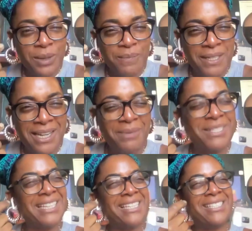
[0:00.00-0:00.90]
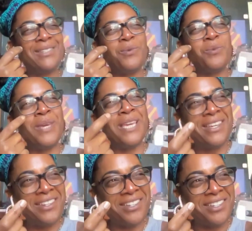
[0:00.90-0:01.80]
or something, and I was like, "That's so
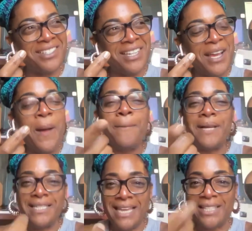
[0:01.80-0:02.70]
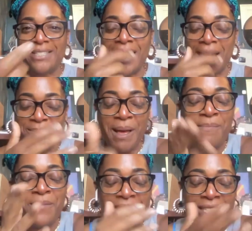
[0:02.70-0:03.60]
weird." But yes,
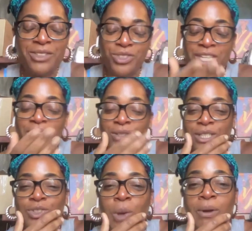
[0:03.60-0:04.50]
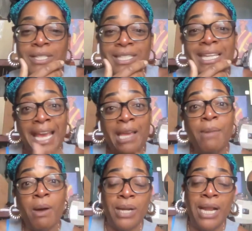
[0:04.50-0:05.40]
it's interesting to hear you say strawberries because it came
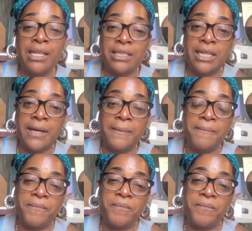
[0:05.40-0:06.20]
up when I looked it up.